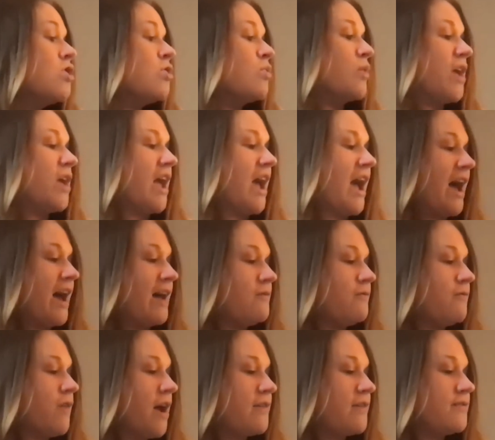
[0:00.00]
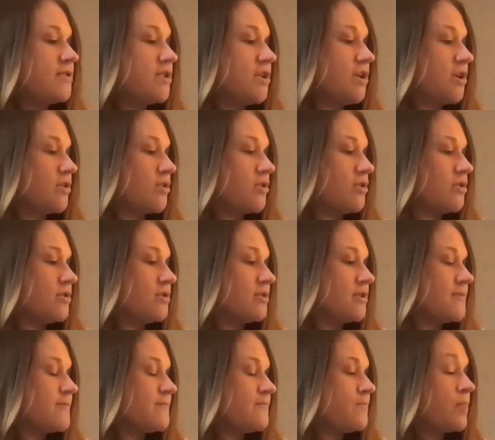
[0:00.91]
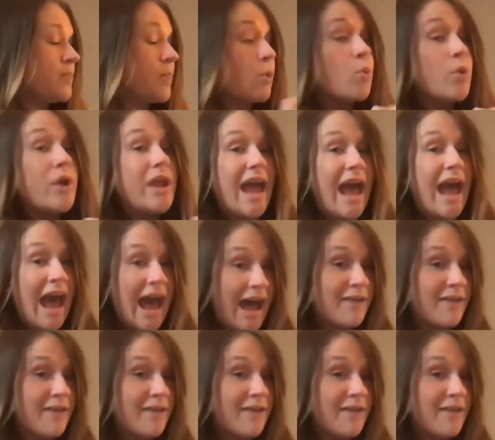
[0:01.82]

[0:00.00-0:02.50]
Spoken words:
We had 5 circles, we have